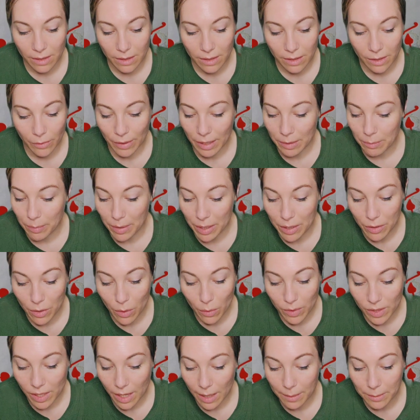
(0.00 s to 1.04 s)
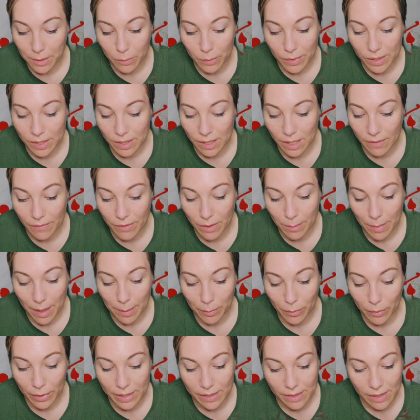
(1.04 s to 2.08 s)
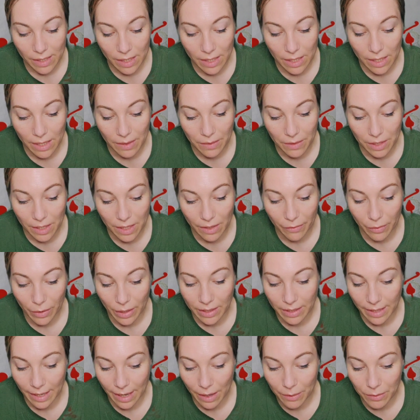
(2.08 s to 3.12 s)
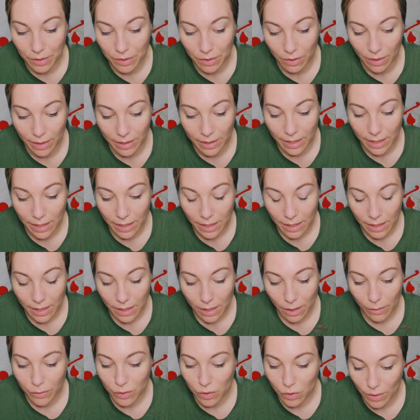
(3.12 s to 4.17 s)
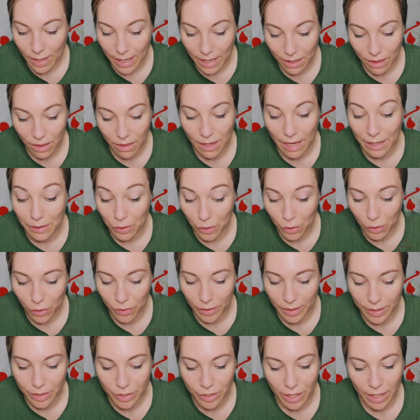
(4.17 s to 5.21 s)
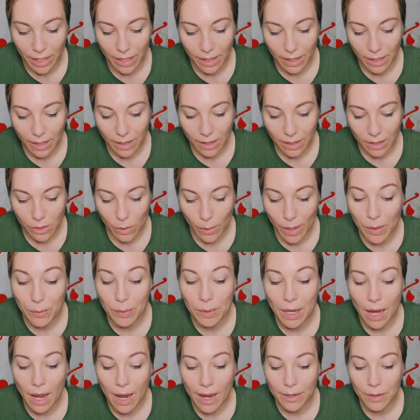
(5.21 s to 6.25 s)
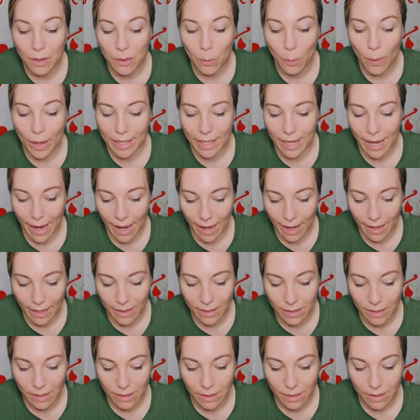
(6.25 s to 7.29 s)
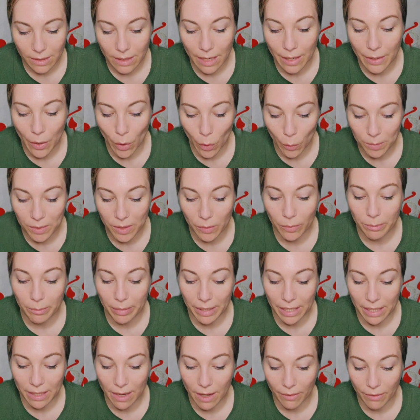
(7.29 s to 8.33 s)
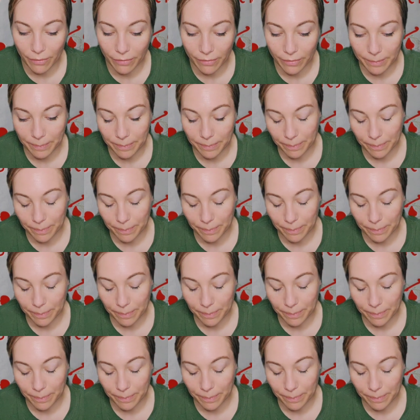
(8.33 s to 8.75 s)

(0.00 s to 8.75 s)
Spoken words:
There had been no time to perceive the memories he and the giver had counted on, of strength and courage, so he relied on what he had and hoped it would be enough.